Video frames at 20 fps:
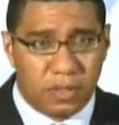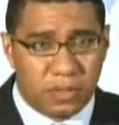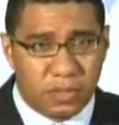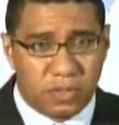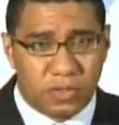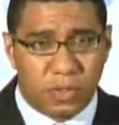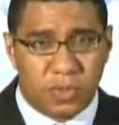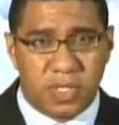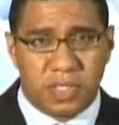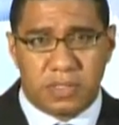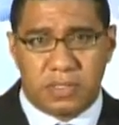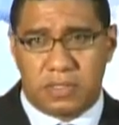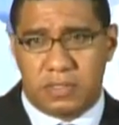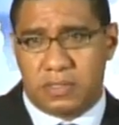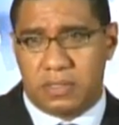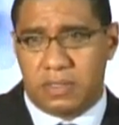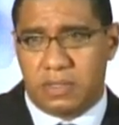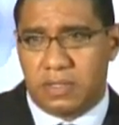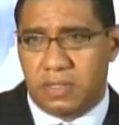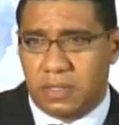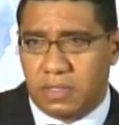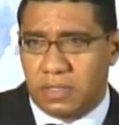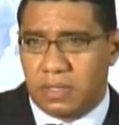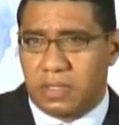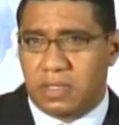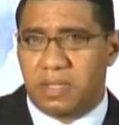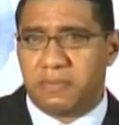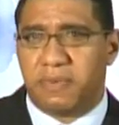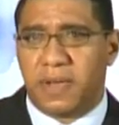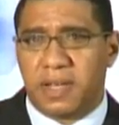So it's
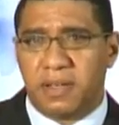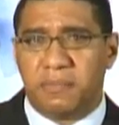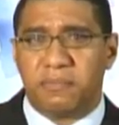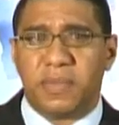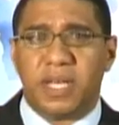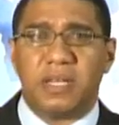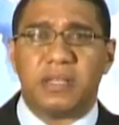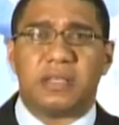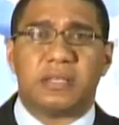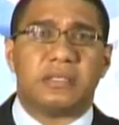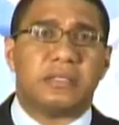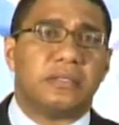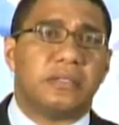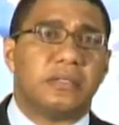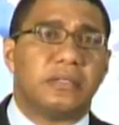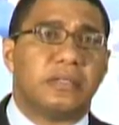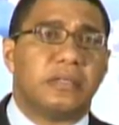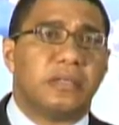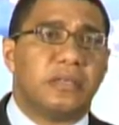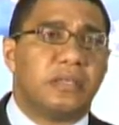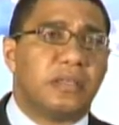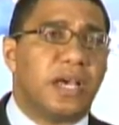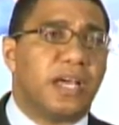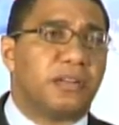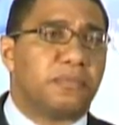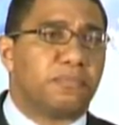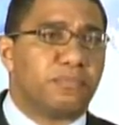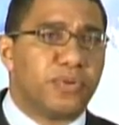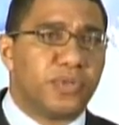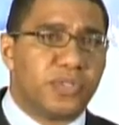development
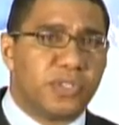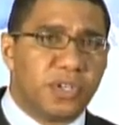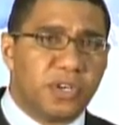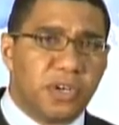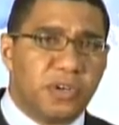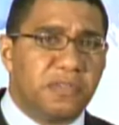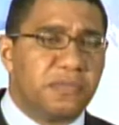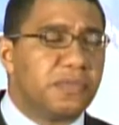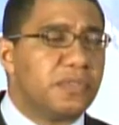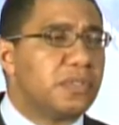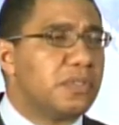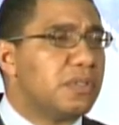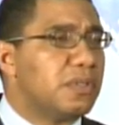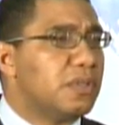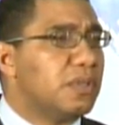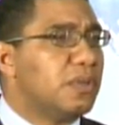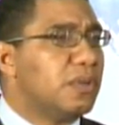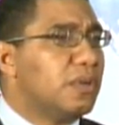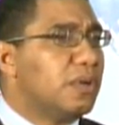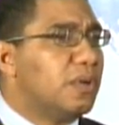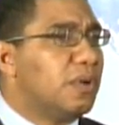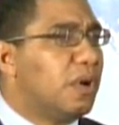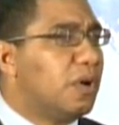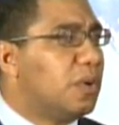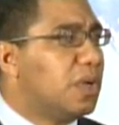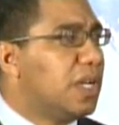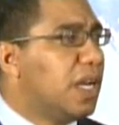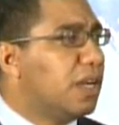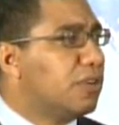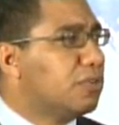that preserves
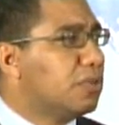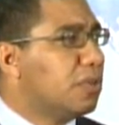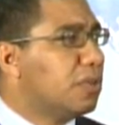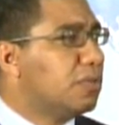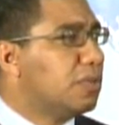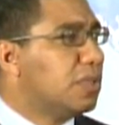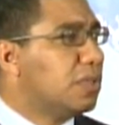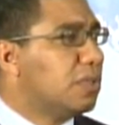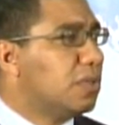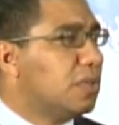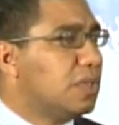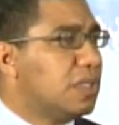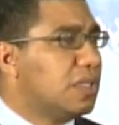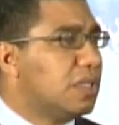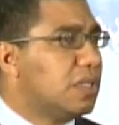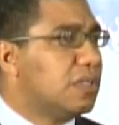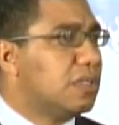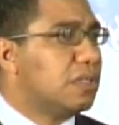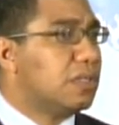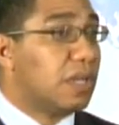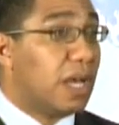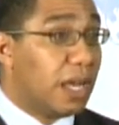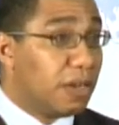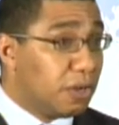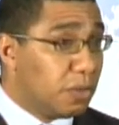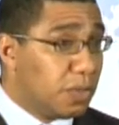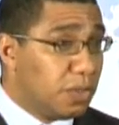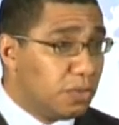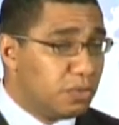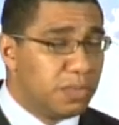our natural resources
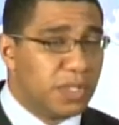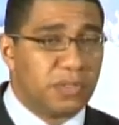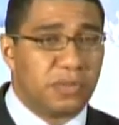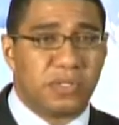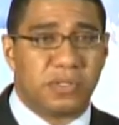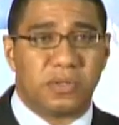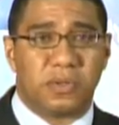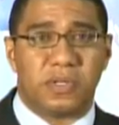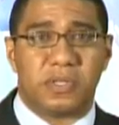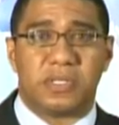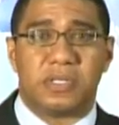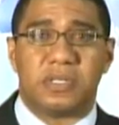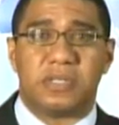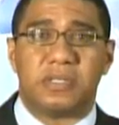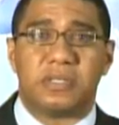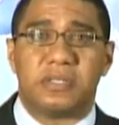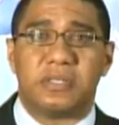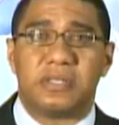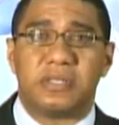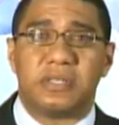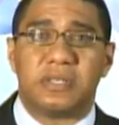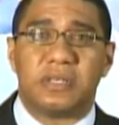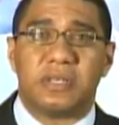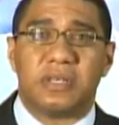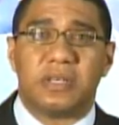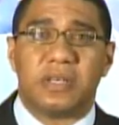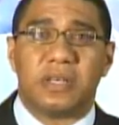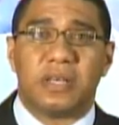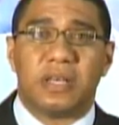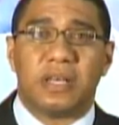and our human resources
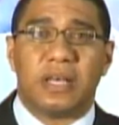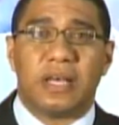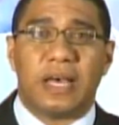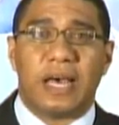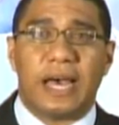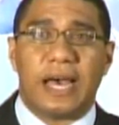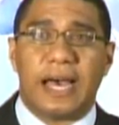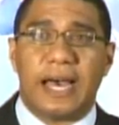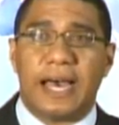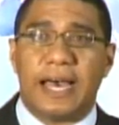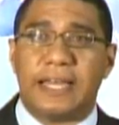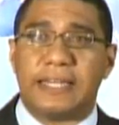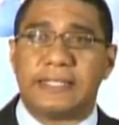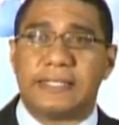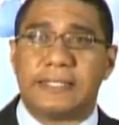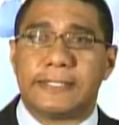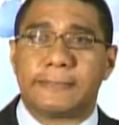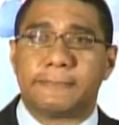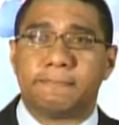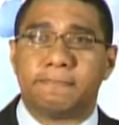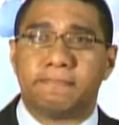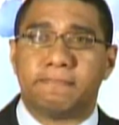and